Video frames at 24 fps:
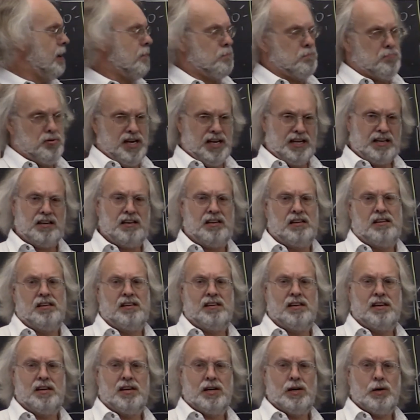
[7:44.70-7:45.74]
pick
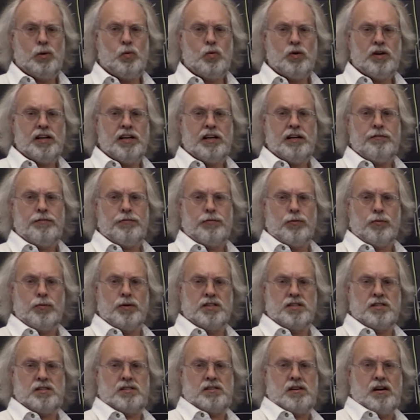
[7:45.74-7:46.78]
would
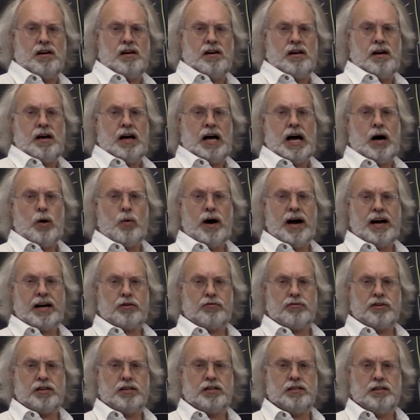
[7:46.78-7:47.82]
influence how
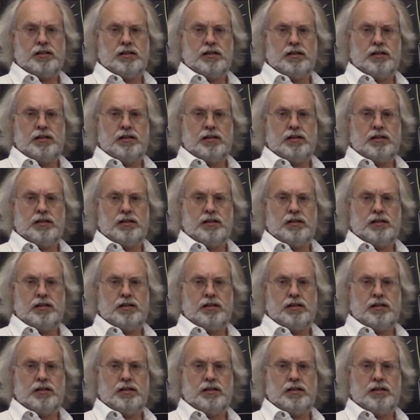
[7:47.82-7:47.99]
accurate